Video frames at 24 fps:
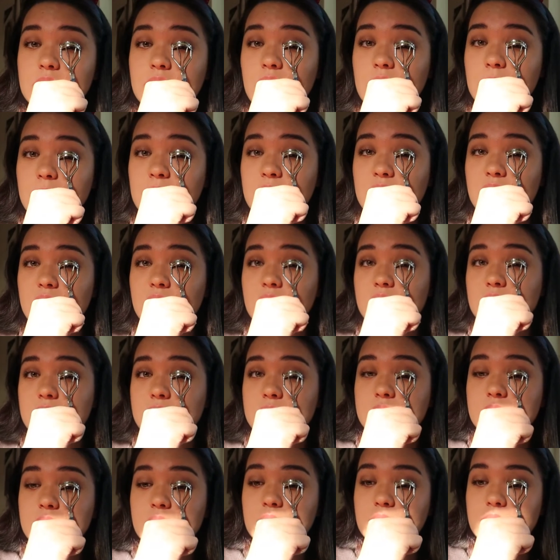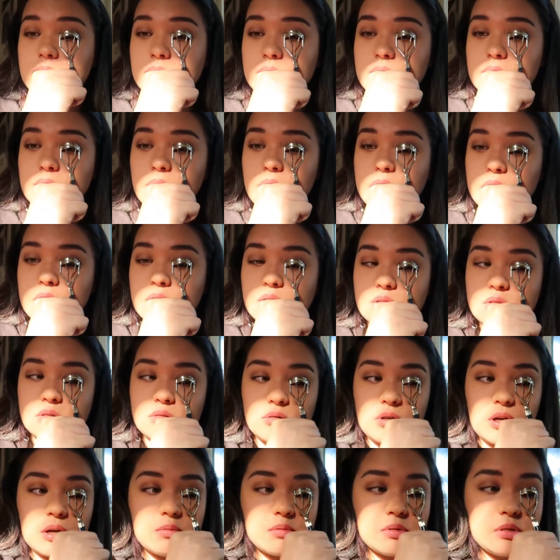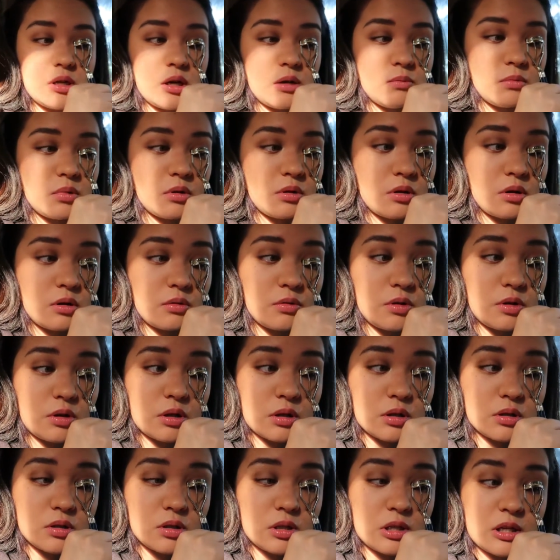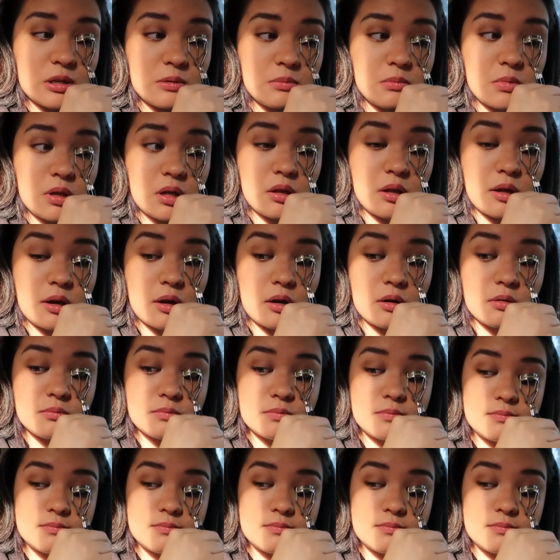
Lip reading: I'm here. My Instagram is down below. You can DM me there.